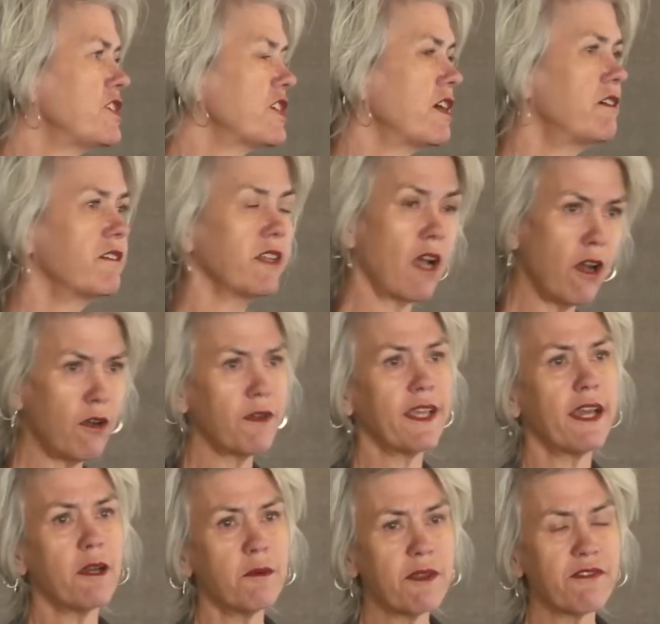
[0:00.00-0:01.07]
shown, oh
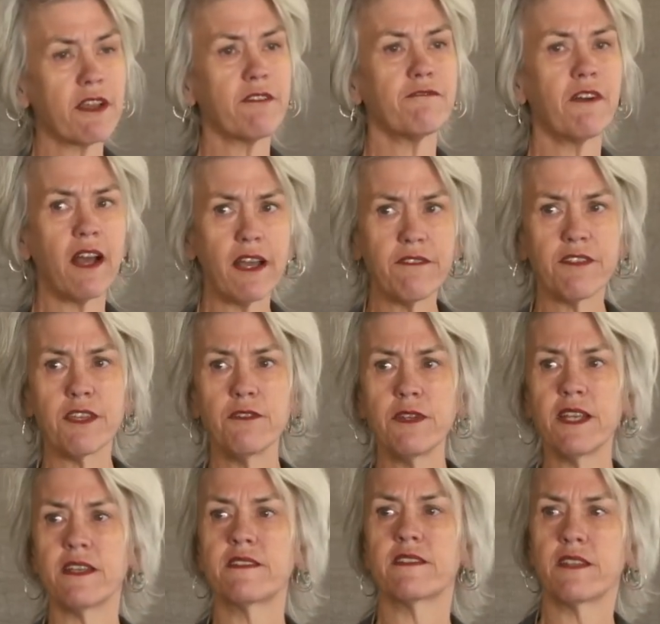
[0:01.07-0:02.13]
yeah, we've got 5
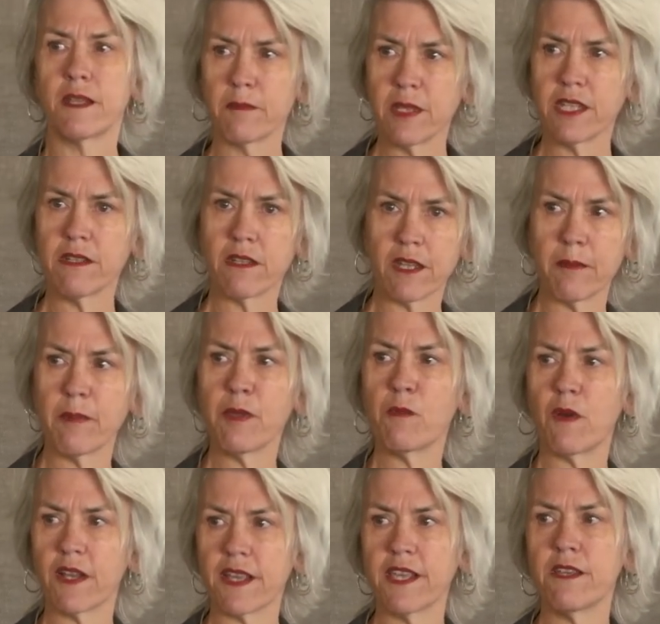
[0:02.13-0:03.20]
units. Let me
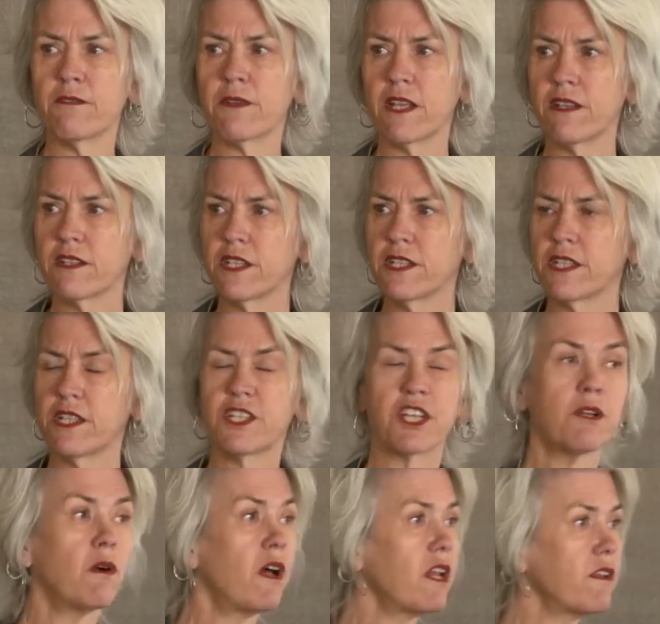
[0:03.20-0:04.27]
walk you around and
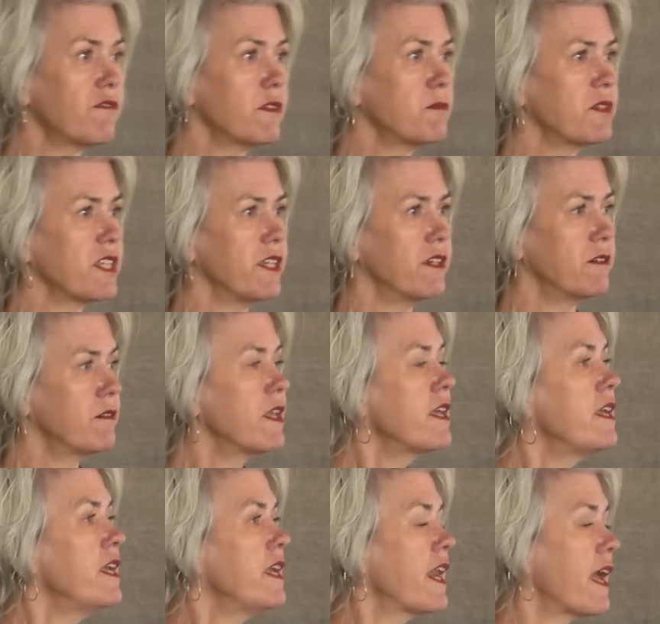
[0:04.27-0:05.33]
show all of them to you.
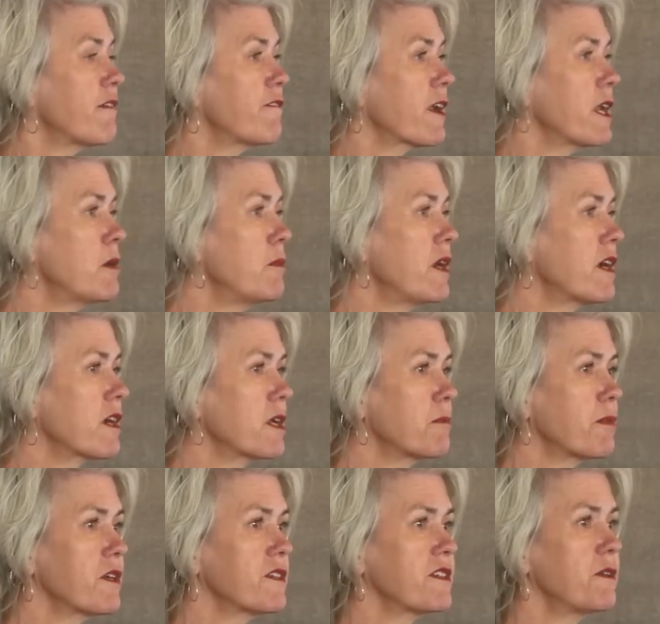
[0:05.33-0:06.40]
African American
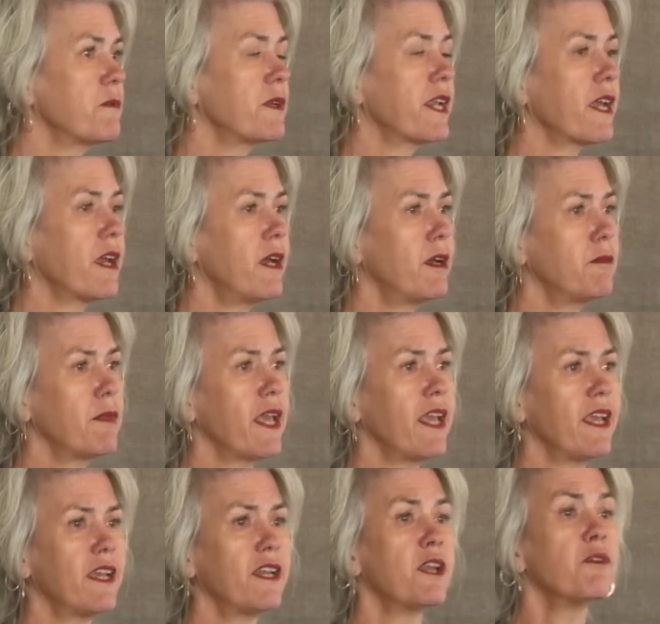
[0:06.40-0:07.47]
person would come
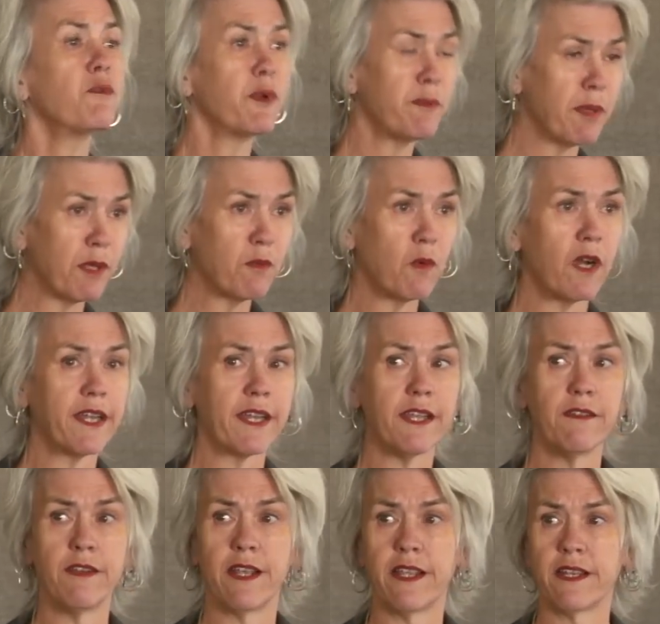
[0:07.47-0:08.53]
and it would be 1
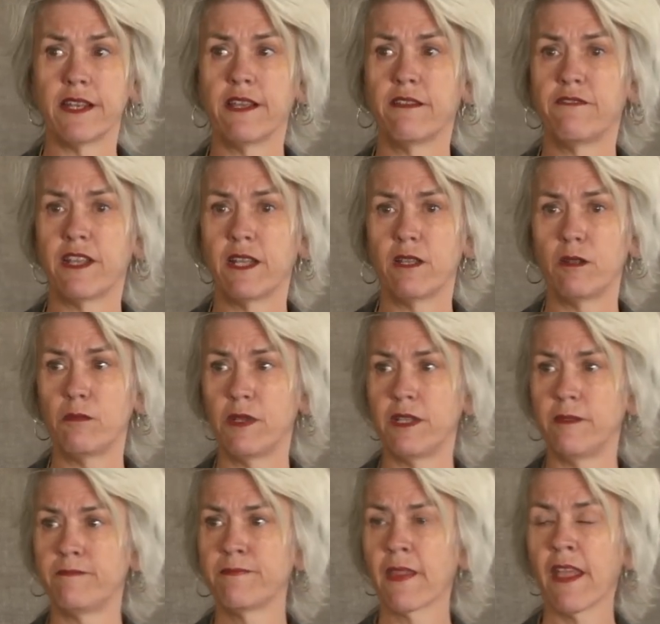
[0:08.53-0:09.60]
unit
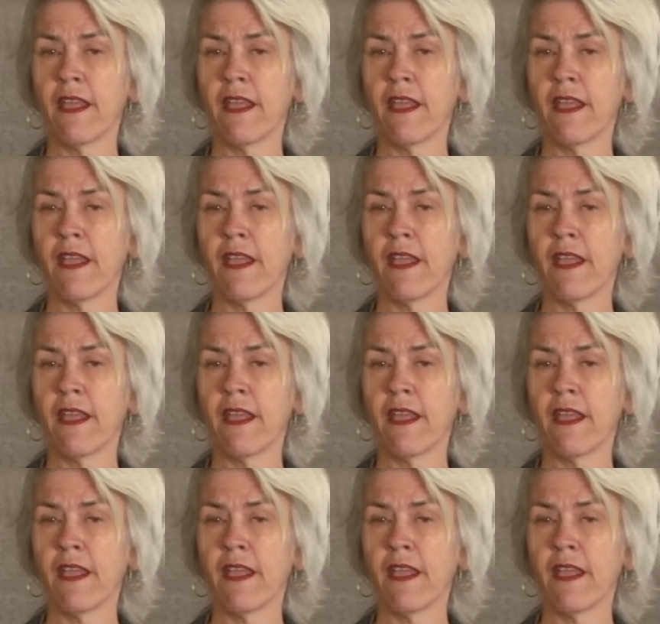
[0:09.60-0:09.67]
available.